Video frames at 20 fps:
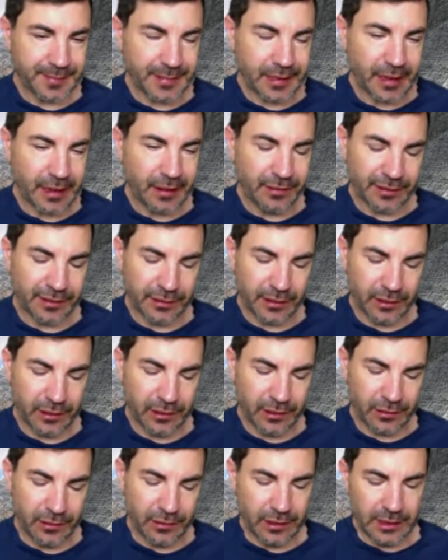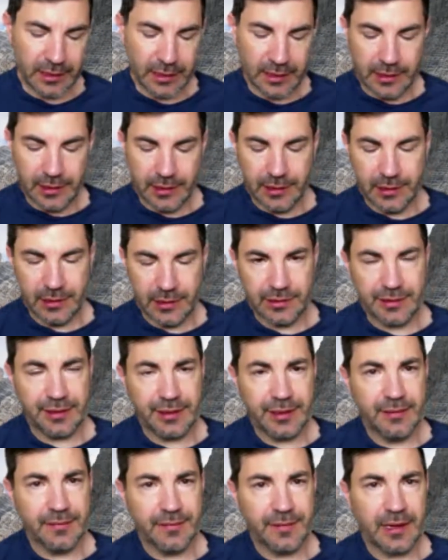So, just
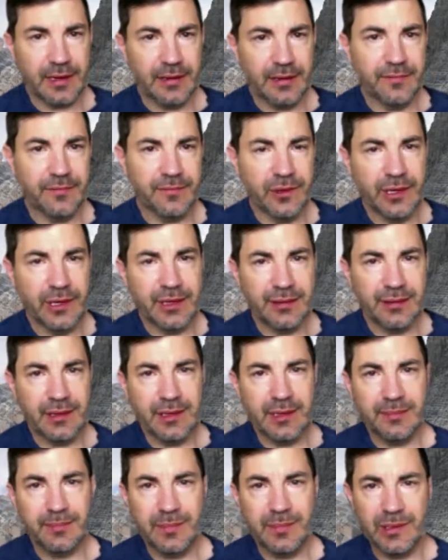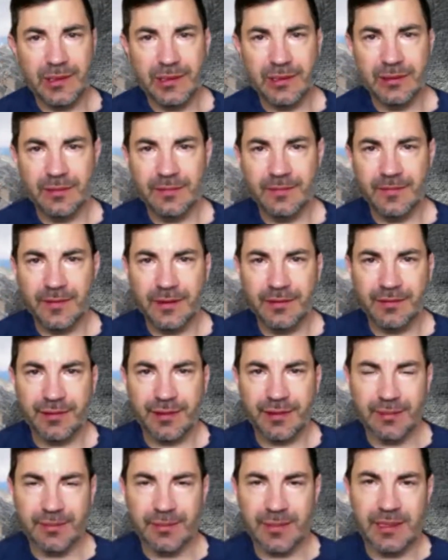to give kind of one example of
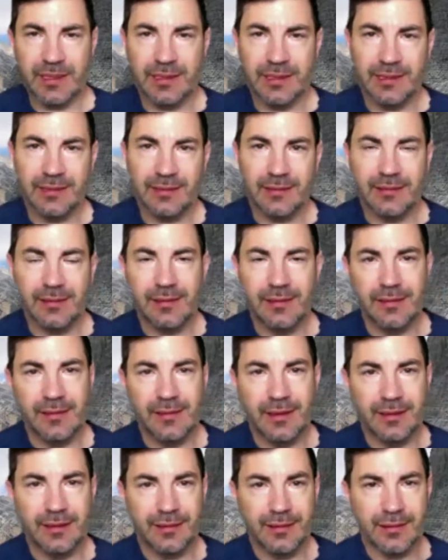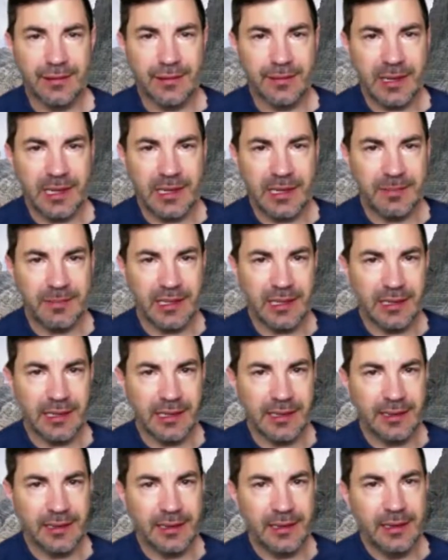something that is in the
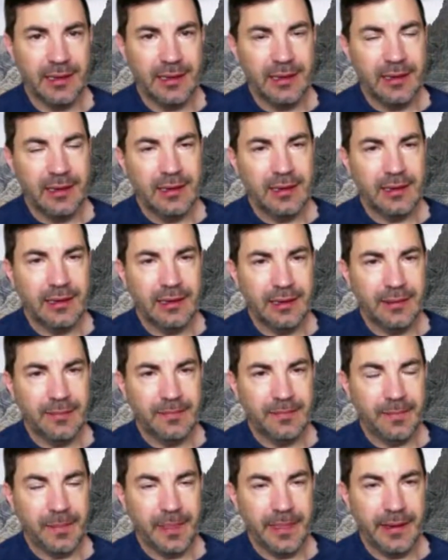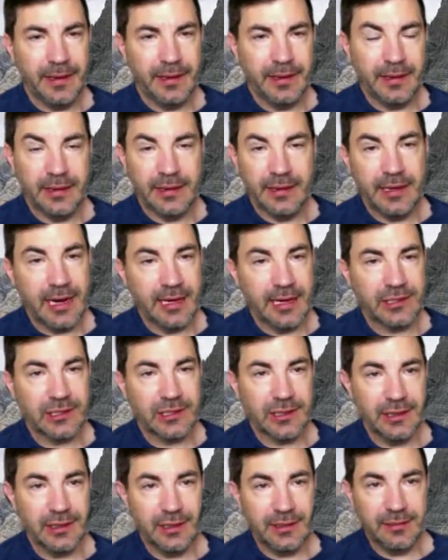pipeline, and
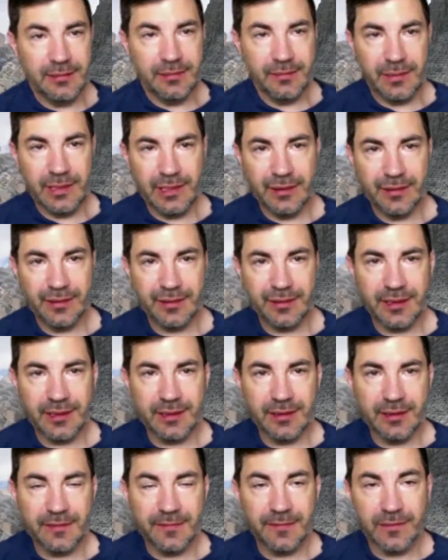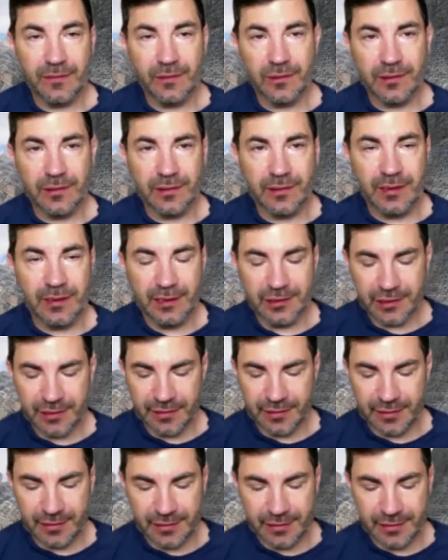actually being studied for Usher
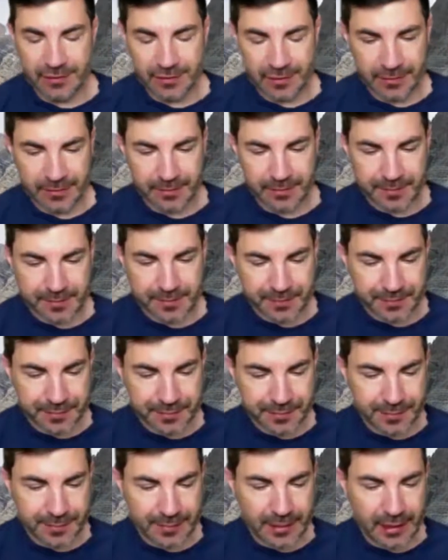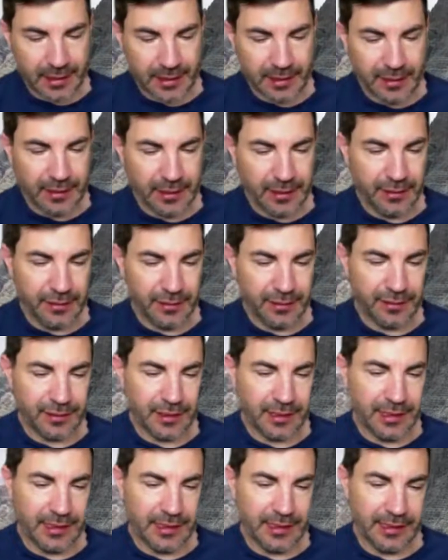syndrome, is
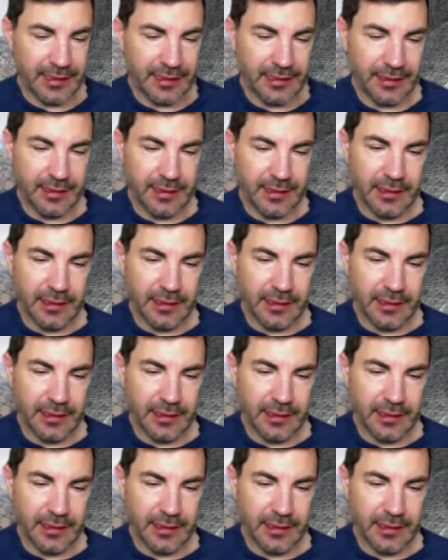a